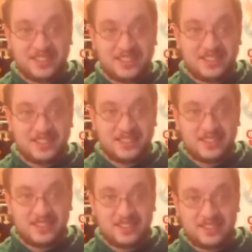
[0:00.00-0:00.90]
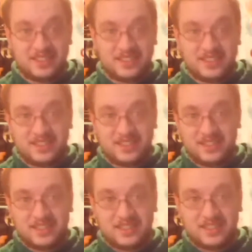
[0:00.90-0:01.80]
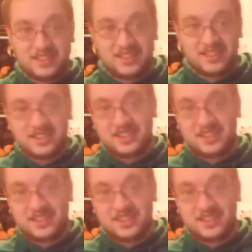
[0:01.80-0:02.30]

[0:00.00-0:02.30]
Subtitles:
Nothing is said.